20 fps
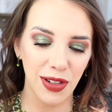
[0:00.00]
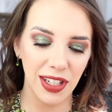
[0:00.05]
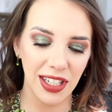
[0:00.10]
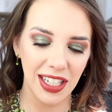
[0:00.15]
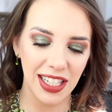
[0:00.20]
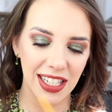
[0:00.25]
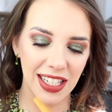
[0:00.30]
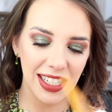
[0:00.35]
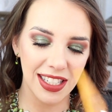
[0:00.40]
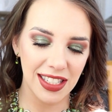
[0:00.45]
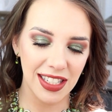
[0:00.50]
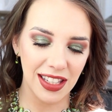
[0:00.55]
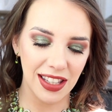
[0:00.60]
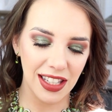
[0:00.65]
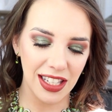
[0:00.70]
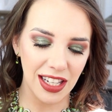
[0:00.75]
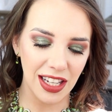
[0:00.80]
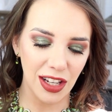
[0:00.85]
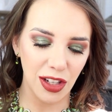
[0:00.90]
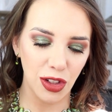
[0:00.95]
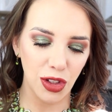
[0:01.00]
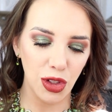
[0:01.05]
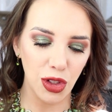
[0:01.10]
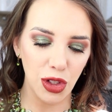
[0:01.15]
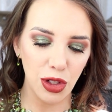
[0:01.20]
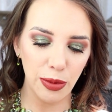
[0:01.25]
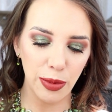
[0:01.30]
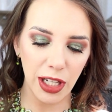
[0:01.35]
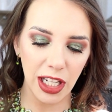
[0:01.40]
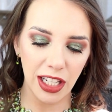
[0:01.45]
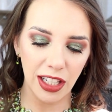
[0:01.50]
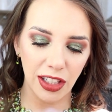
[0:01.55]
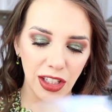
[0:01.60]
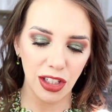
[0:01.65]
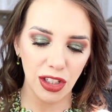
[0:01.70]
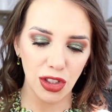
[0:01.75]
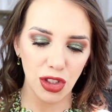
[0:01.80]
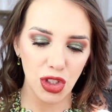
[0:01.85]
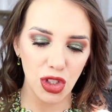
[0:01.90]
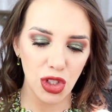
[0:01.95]
one is the Nubian
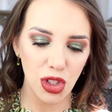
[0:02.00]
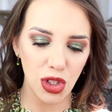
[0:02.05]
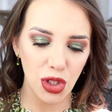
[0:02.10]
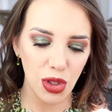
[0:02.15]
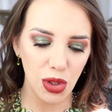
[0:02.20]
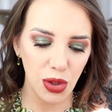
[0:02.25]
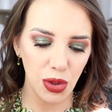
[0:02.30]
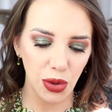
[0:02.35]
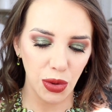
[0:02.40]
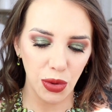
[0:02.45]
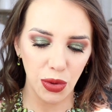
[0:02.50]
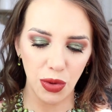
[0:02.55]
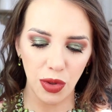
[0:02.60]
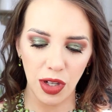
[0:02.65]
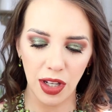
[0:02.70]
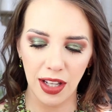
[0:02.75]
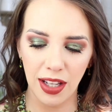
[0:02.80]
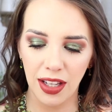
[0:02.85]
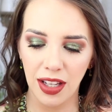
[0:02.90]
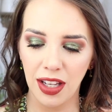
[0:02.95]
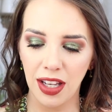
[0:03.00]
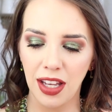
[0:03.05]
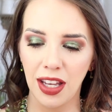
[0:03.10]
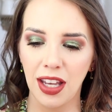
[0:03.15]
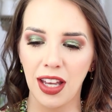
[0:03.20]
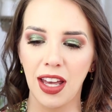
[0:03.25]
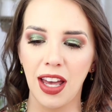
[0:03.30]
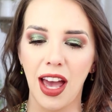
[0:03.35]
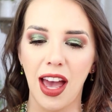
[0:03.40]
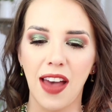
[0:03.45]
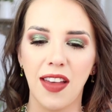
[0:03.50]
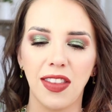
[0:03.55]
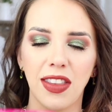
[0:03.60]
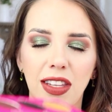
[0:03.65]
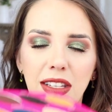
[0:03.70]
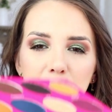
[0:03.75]
2. And